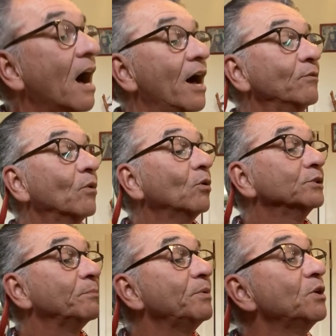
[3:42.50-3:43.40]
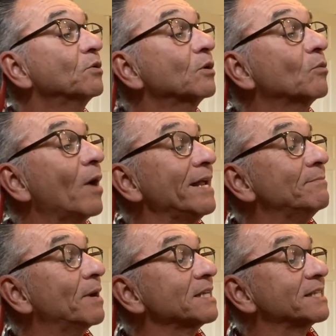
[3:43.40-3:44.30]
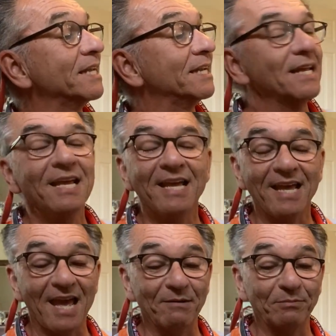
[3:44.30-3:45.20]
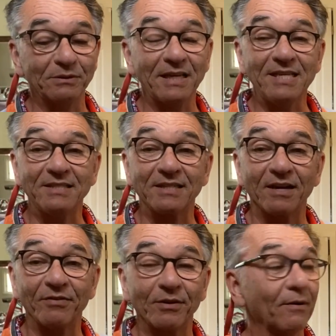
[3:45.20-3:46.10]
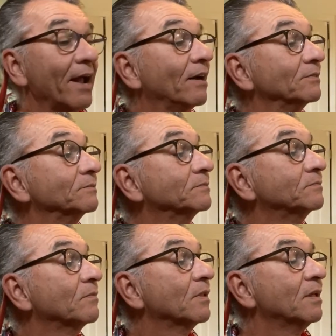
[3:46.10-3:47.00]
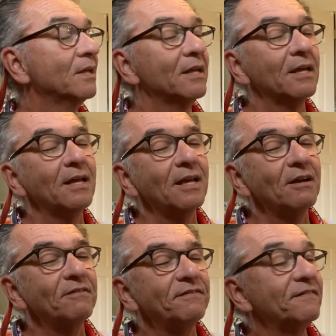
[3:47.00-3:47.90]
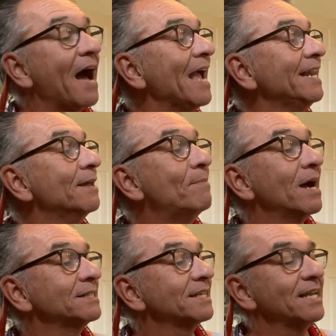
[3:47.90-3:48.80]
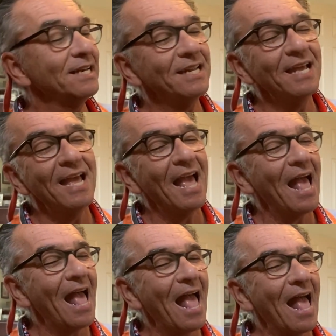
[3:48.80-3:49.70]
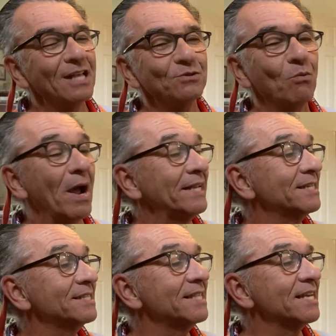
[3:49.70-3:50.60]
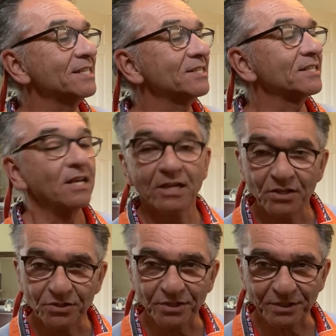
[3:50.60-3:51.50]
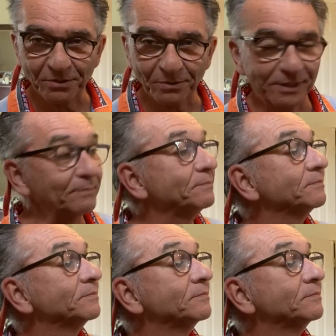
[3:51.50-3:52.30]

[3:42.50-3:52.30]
unrolled a pure white buckskin and placed it on the ground. "Find a buckskin as white as this," she told them.